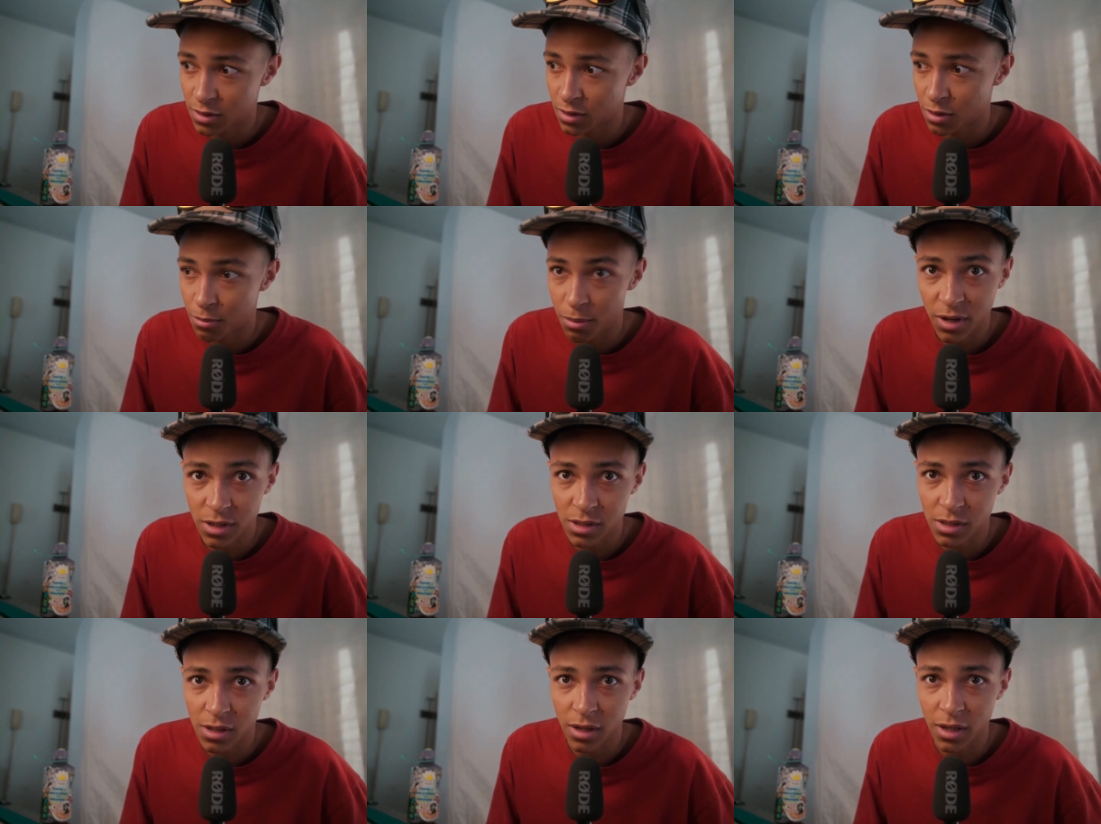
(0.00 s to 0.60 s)
They're
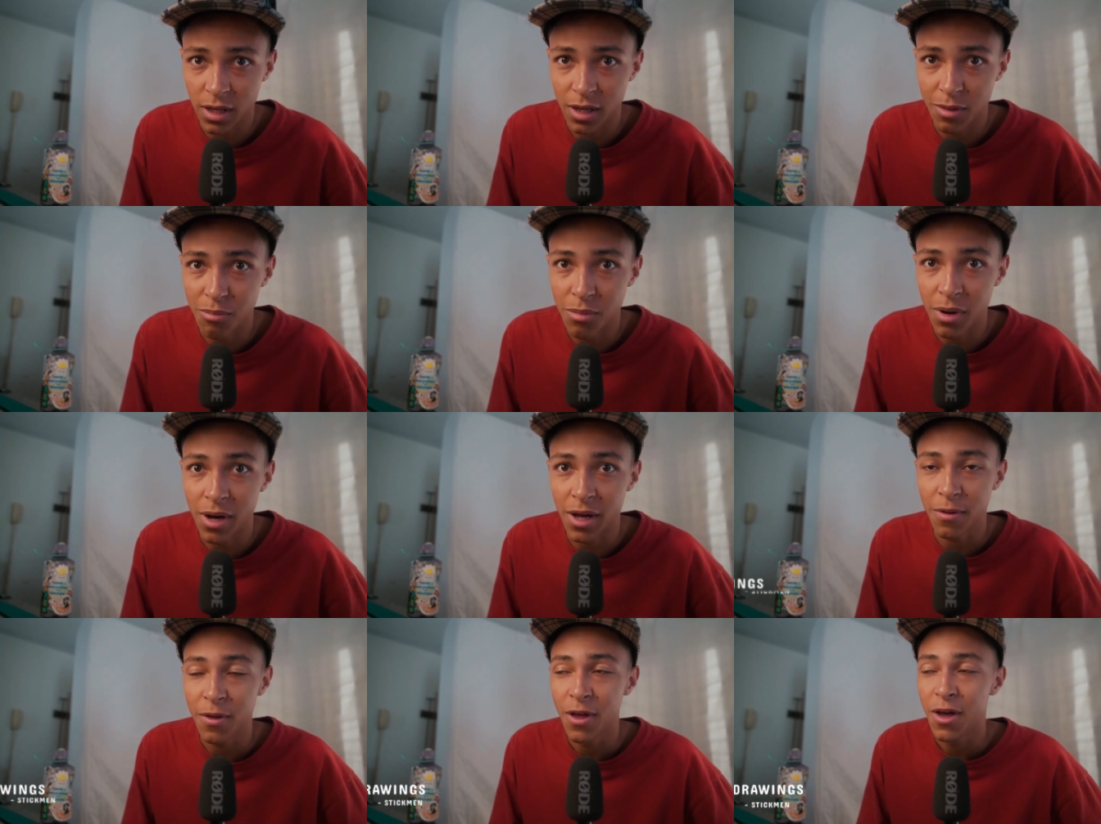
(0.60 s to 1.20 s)
pretty sucky,
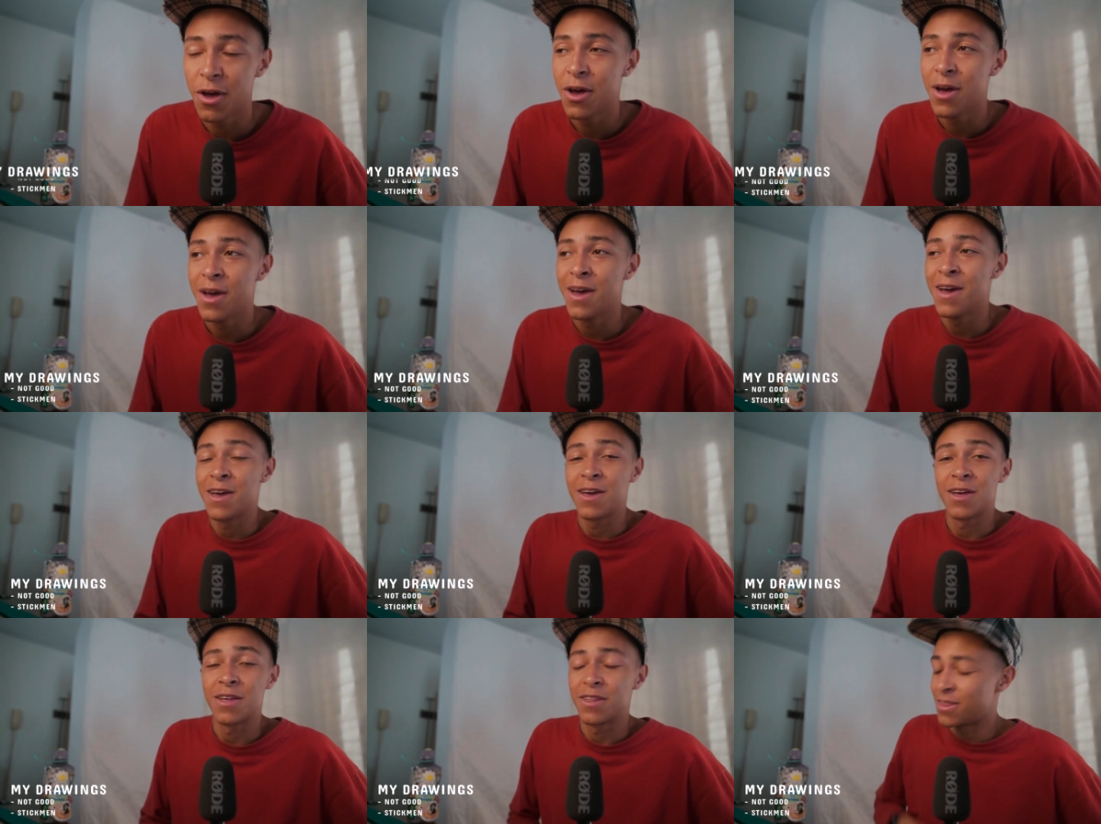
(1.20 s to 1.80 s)
but
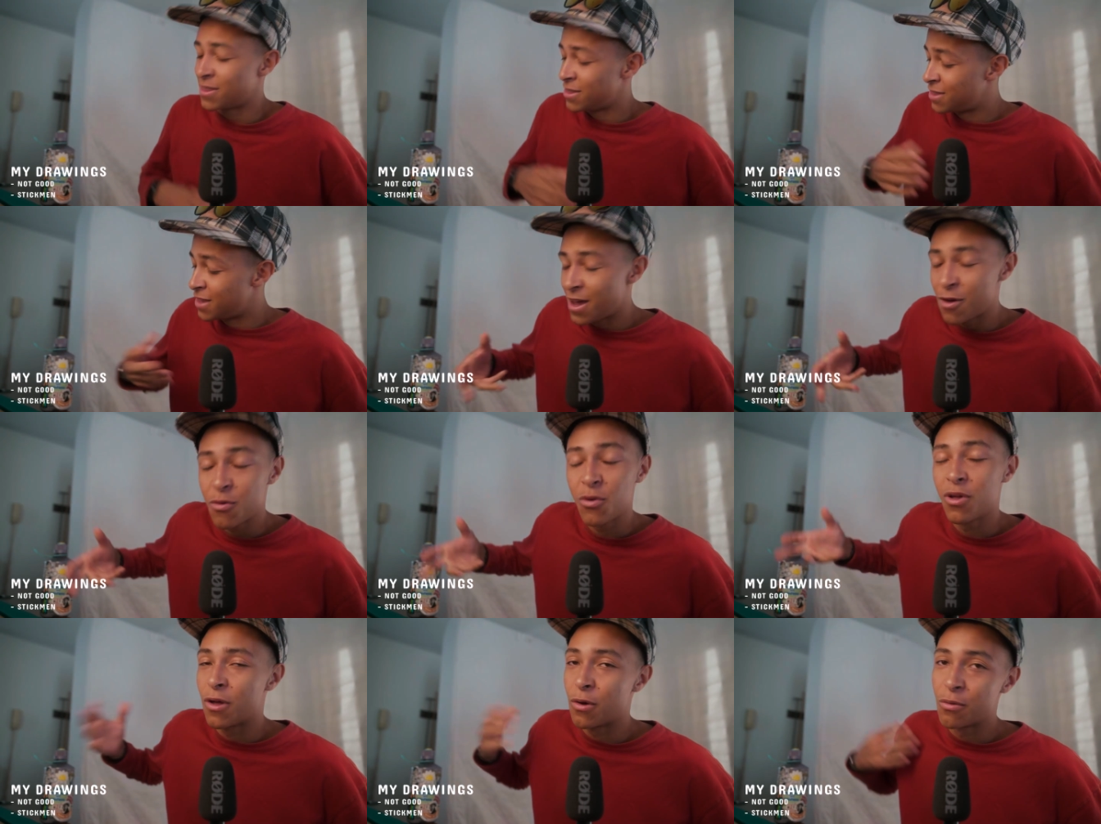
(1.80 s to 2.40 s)

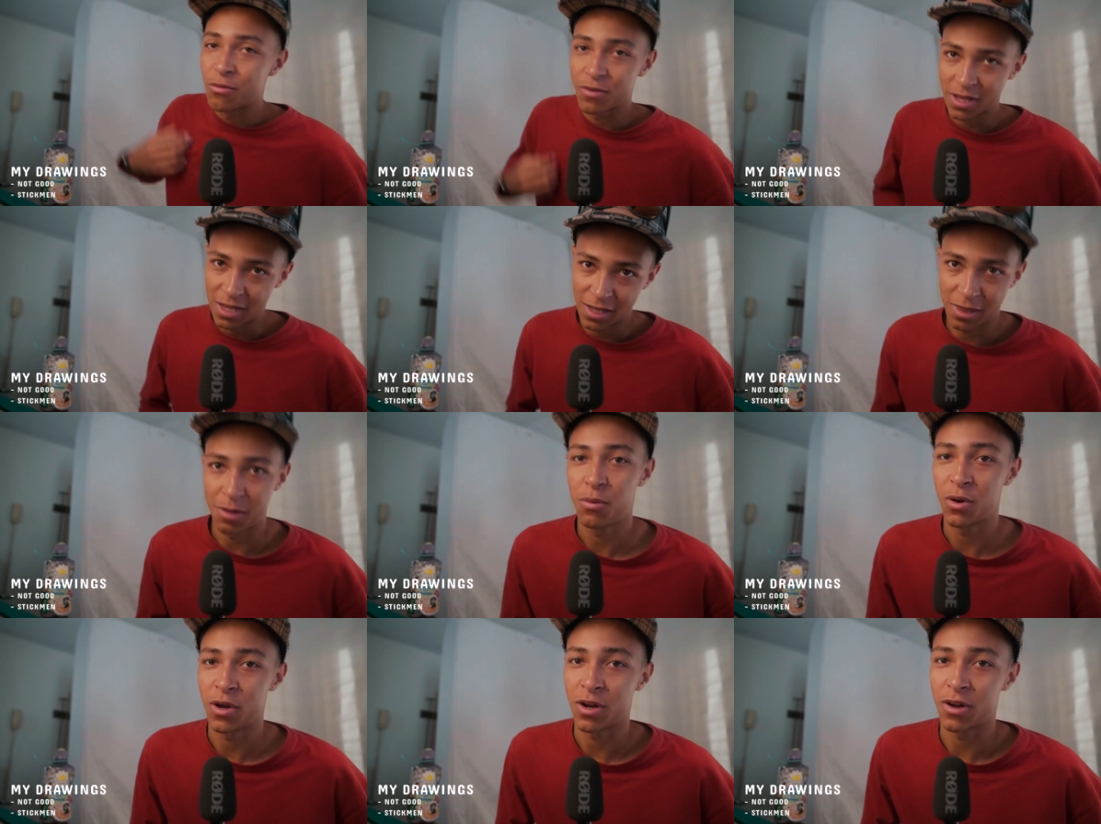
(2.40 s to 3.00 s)
they will hopefully get
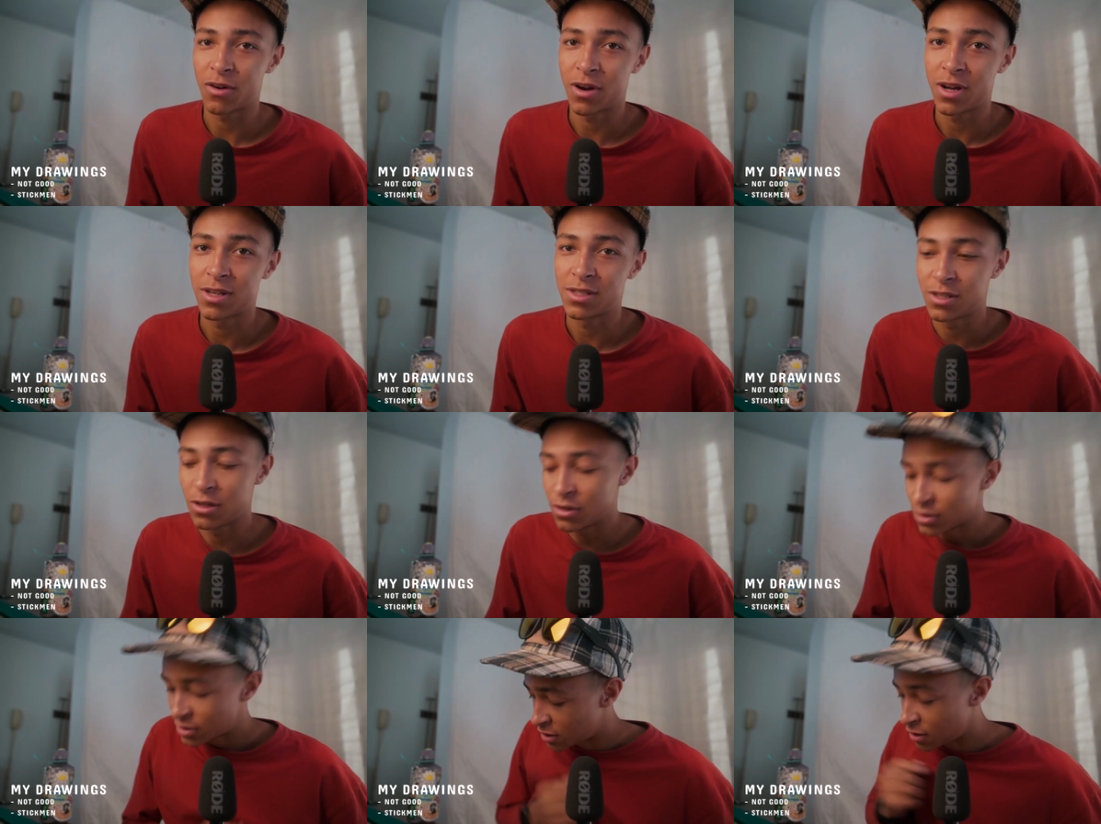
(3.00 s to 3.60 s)
the point
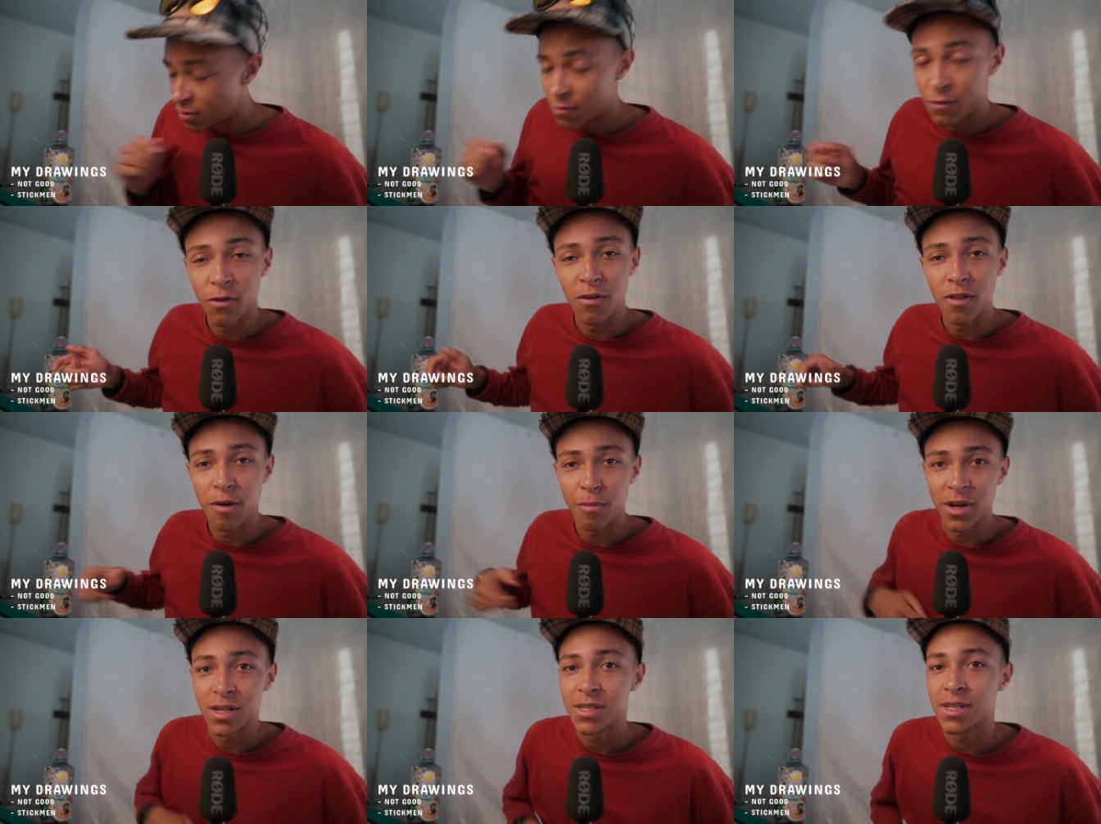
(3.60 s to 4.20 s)
across. You'll see a few of
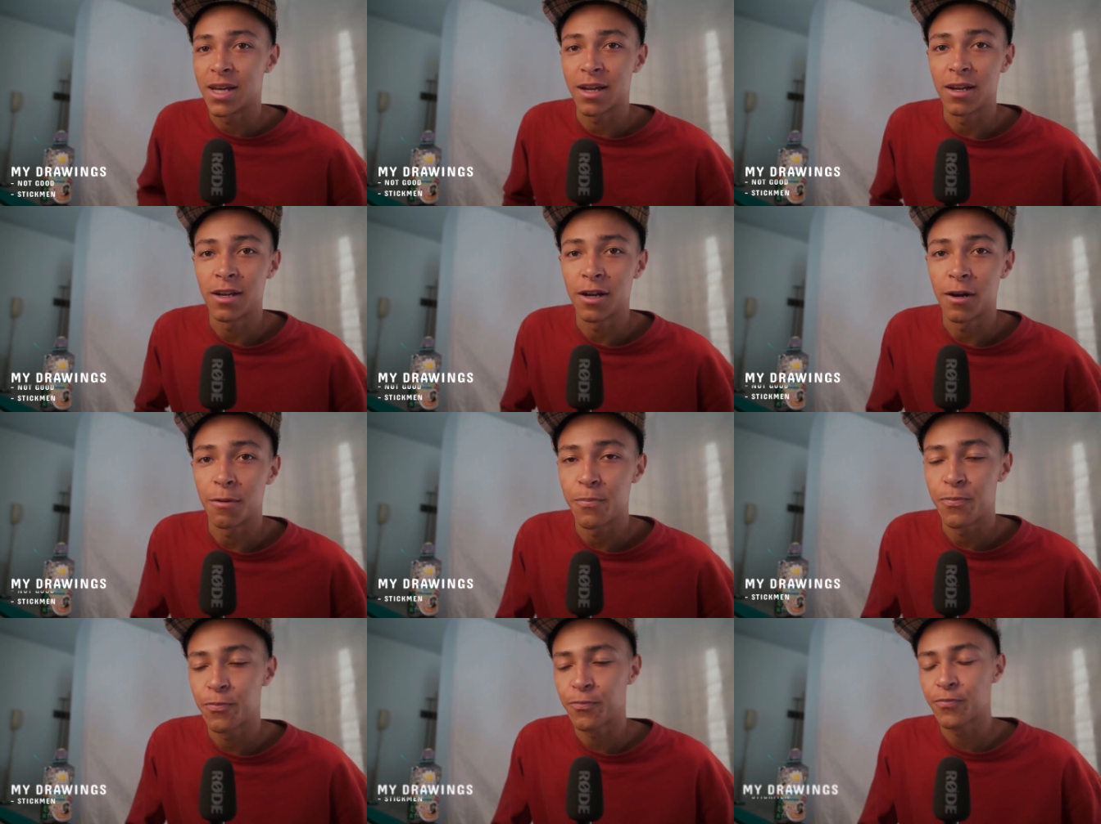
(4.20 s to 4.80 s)
them in a second here.